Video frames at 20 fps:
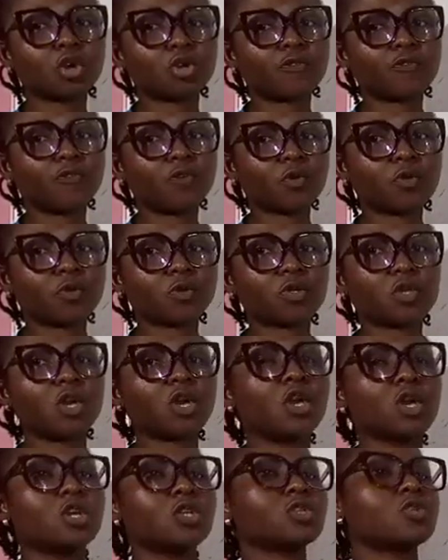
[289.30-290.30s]
unfold.
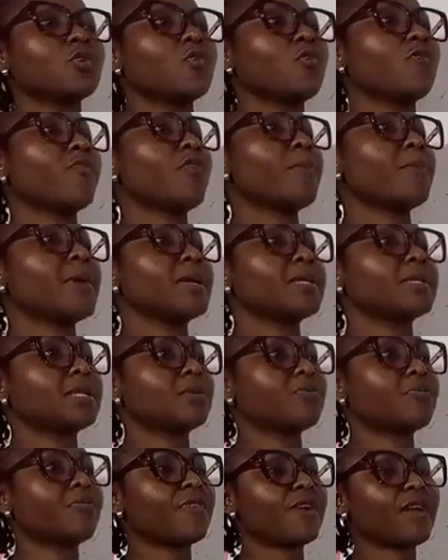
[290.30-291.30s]
So
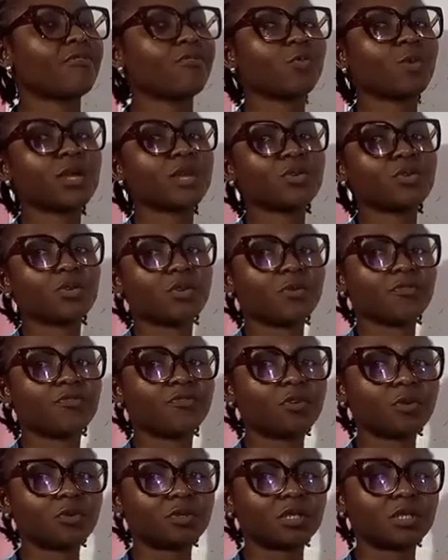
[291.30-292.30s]
4.75, when you
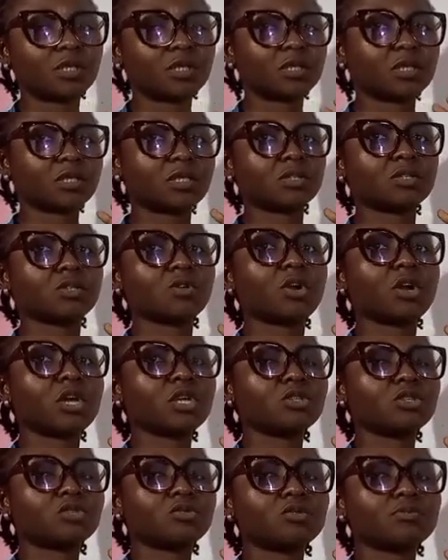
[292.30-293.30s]
unfold it, it's
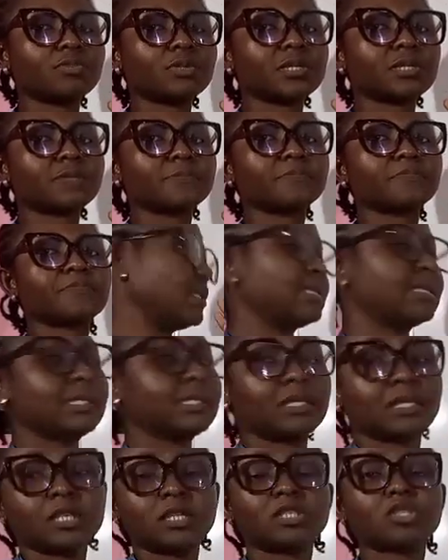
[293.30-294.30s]
going to be
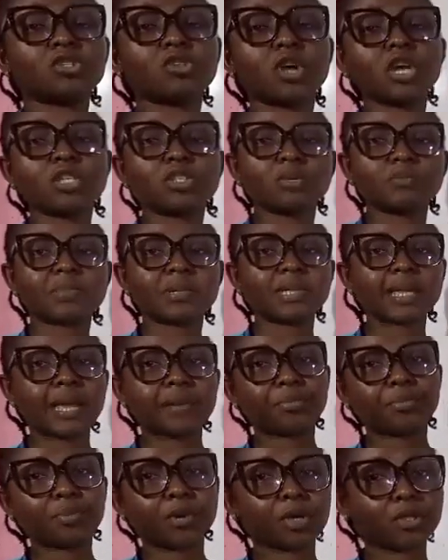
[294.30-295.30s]

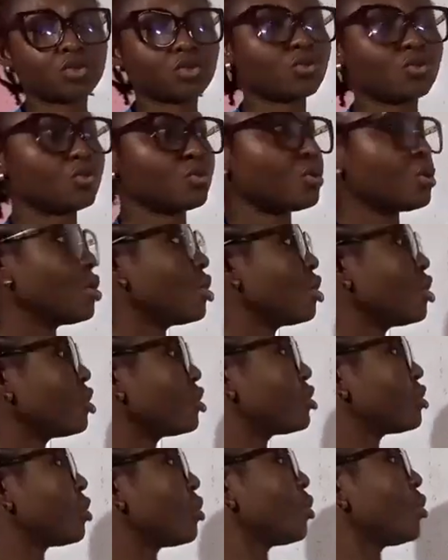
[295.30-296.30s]
9.2.
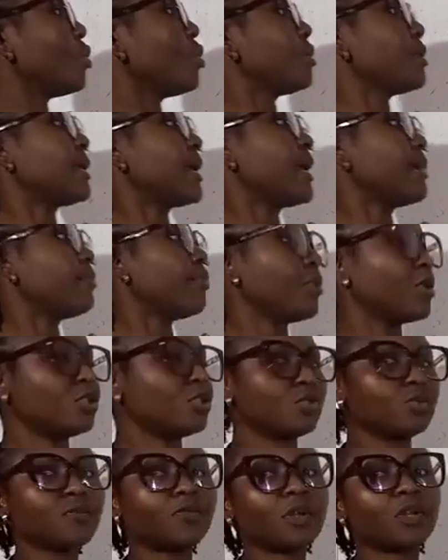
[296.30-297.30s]
So
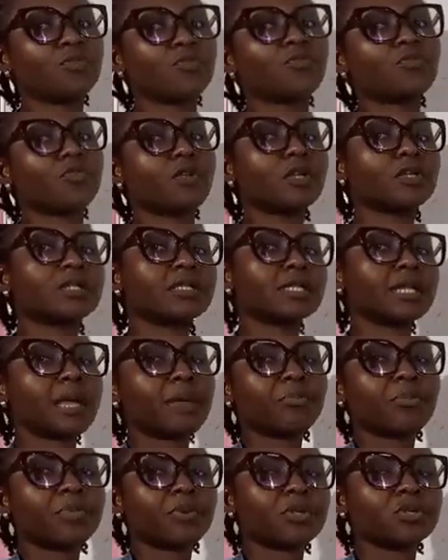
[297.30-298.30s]
9.2 for the front,
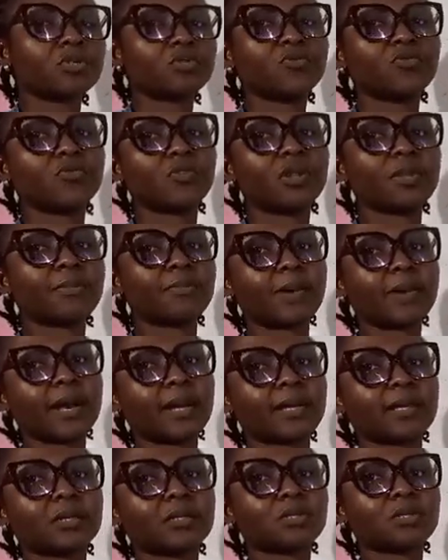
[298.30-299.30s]
9.2 for the
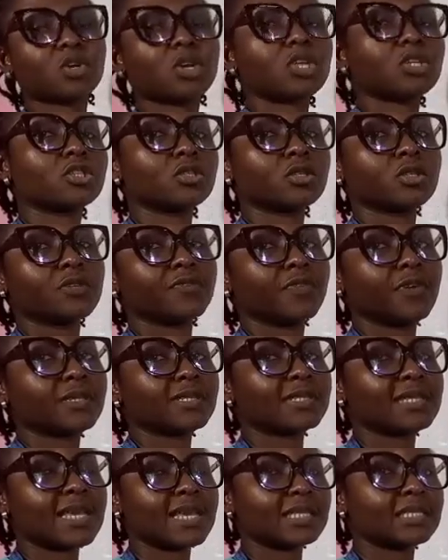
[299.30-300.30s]
back, it's going to give us us
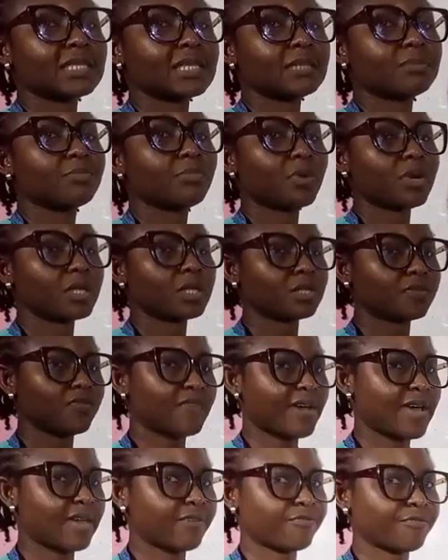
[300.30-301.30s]
18.5,
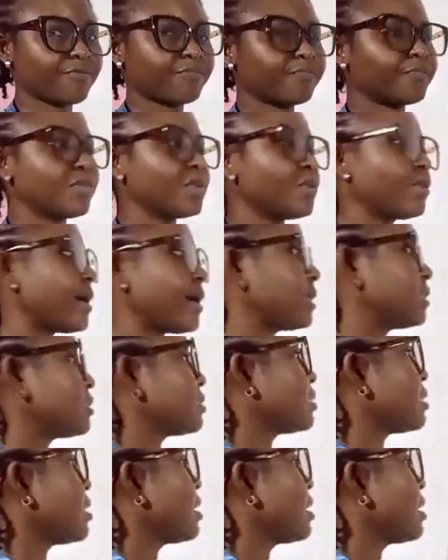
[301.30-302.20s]
right?